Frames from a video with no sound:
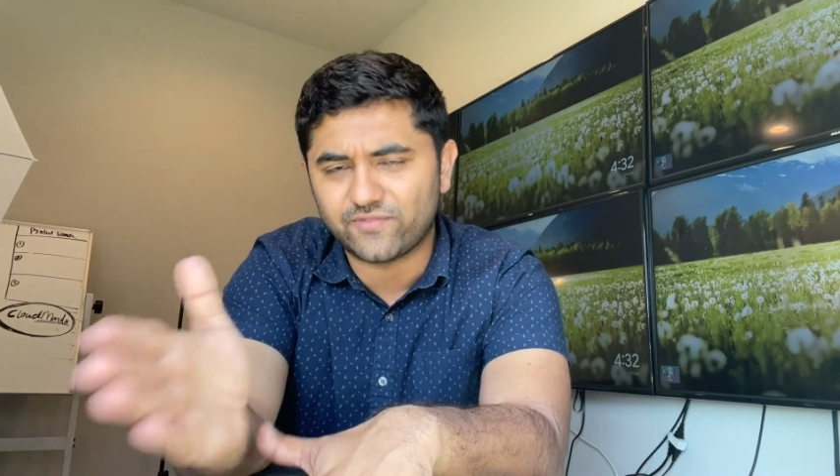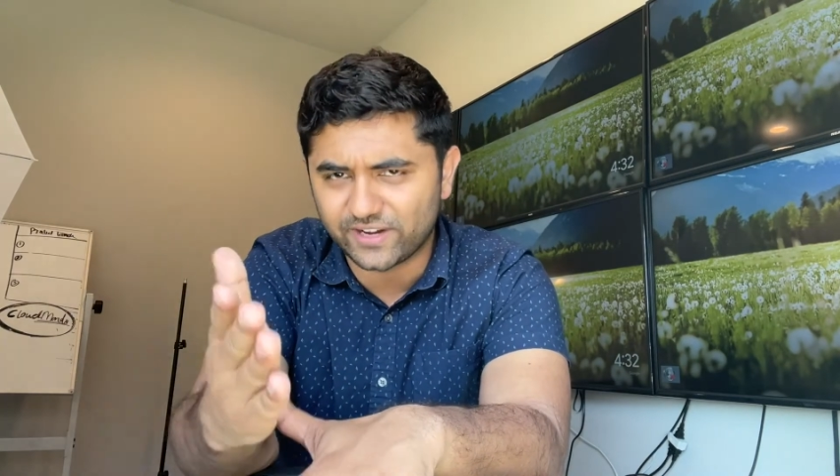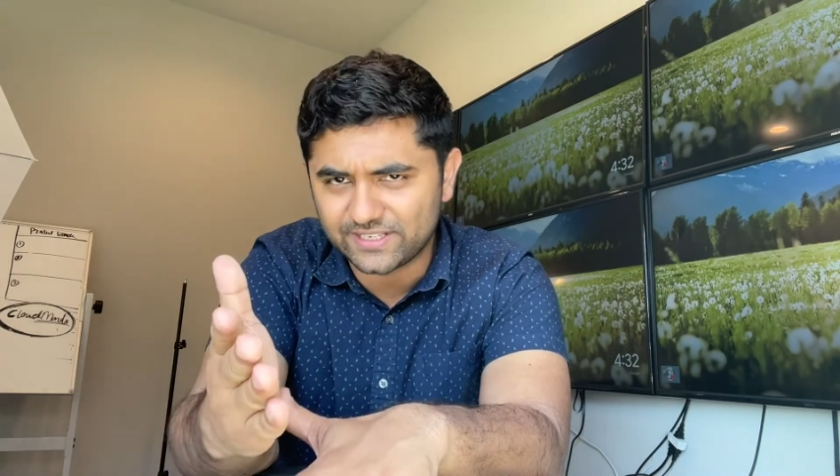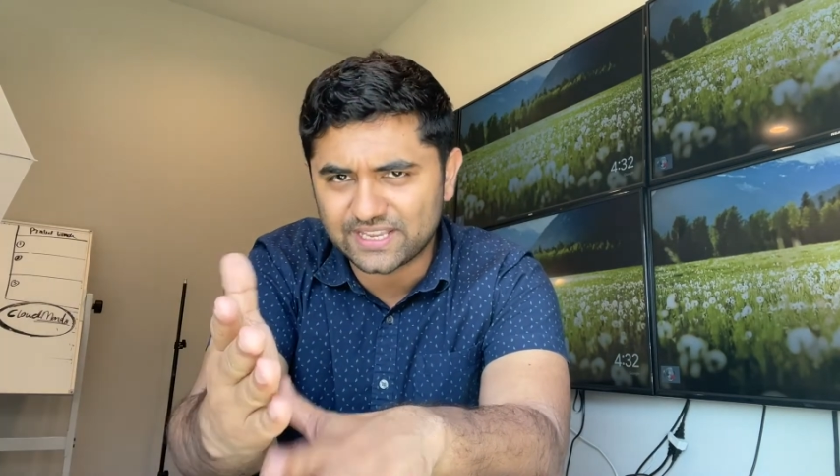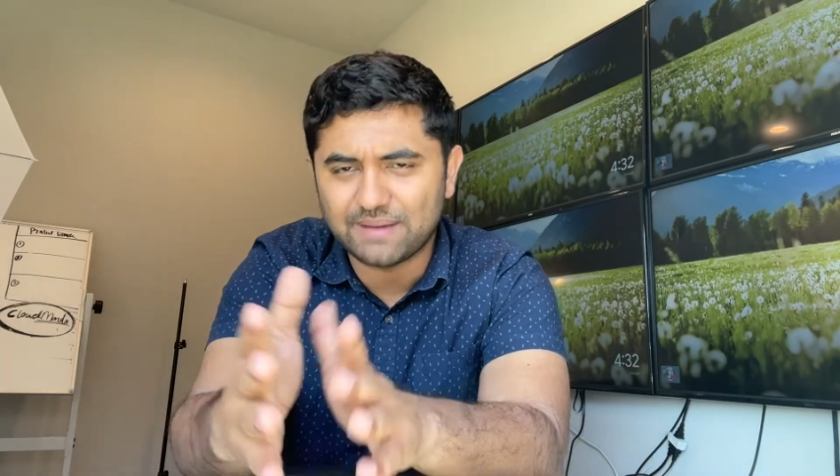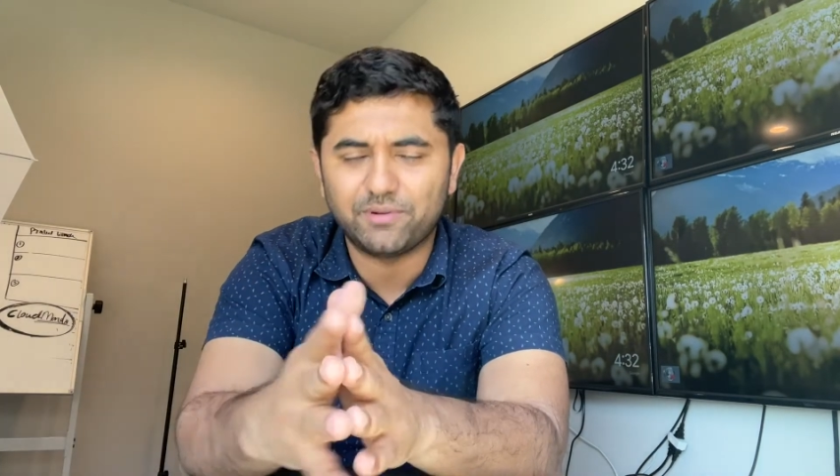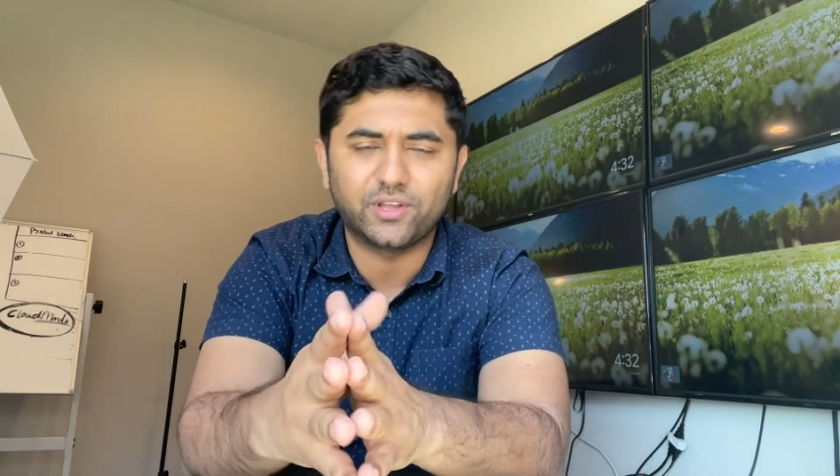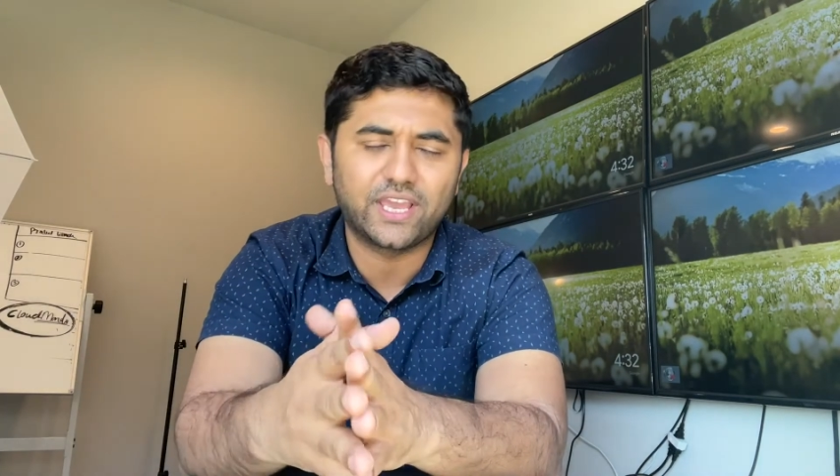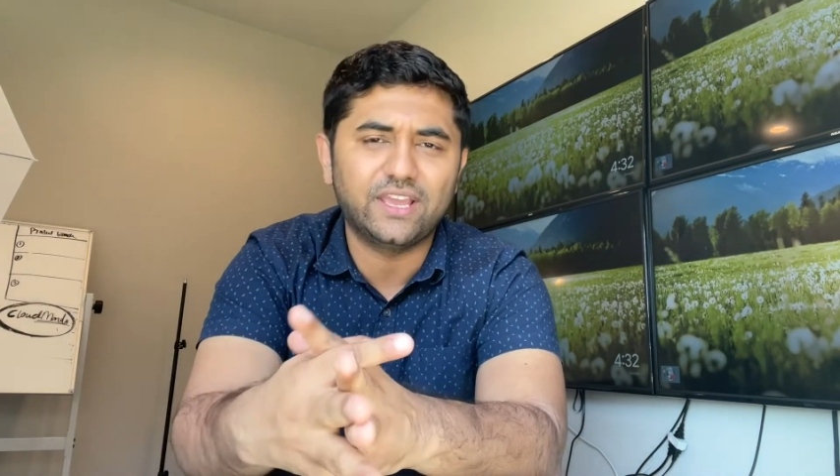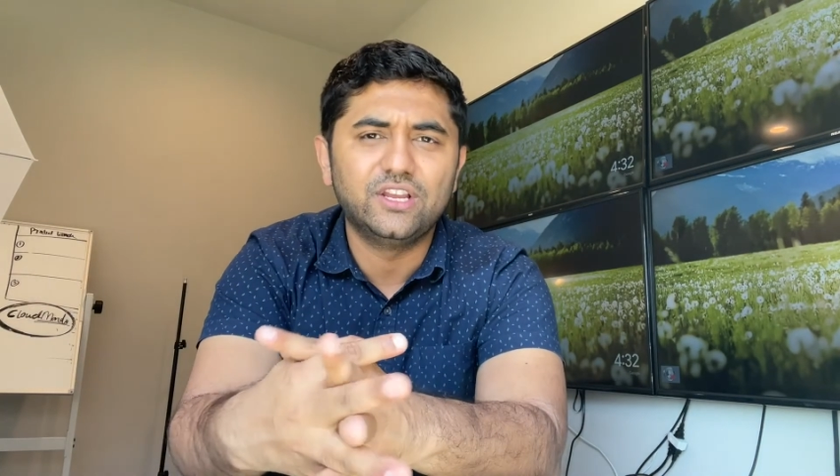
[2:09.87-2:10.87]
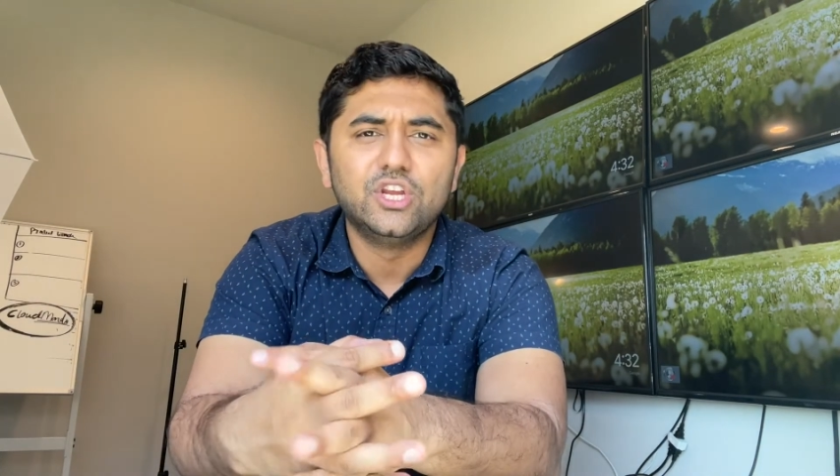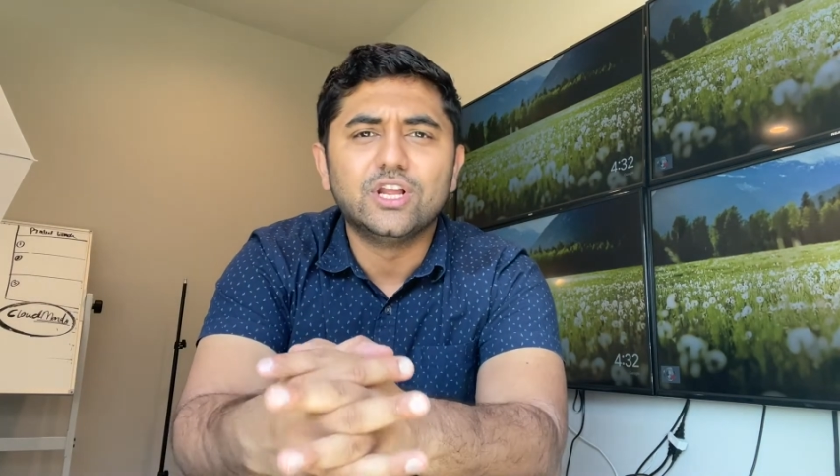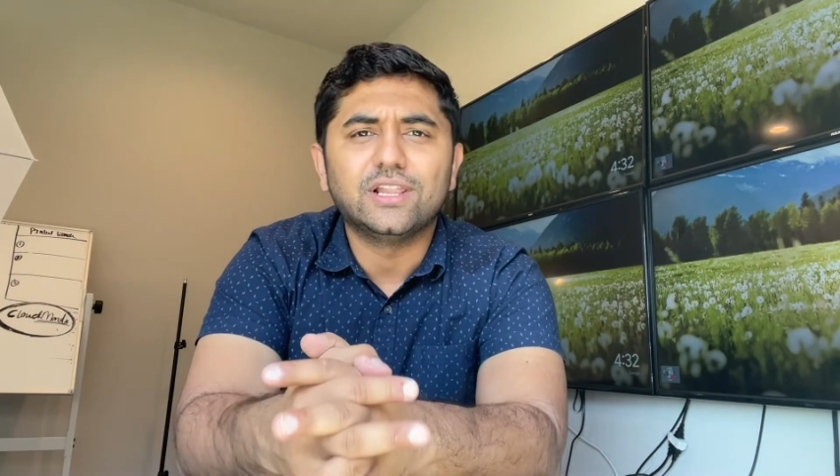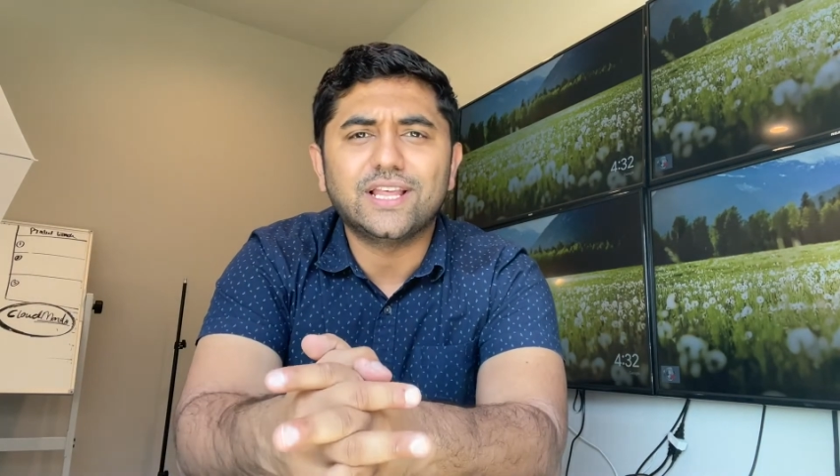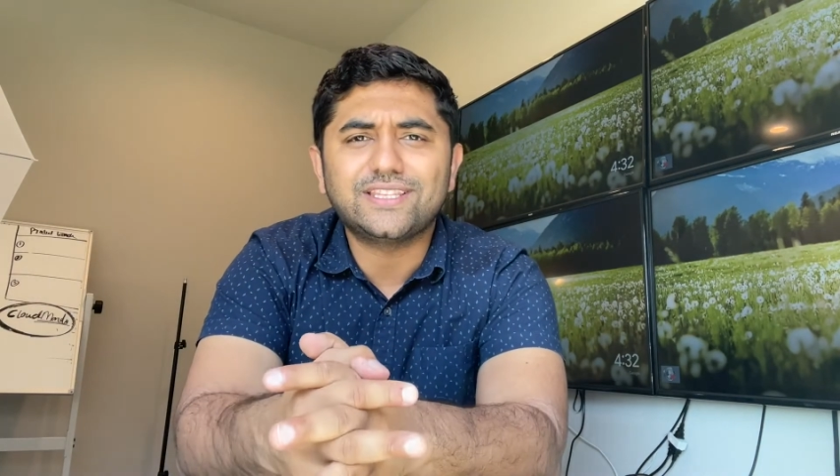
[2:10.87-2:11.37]
For example, okay,
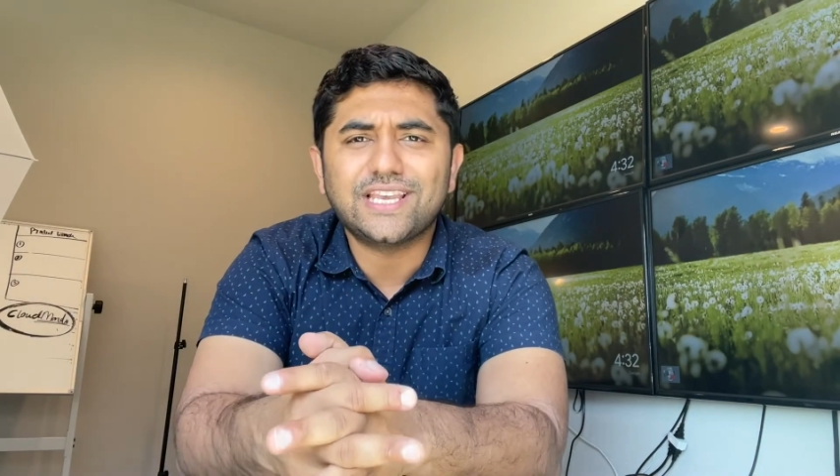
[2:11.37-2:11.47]
let's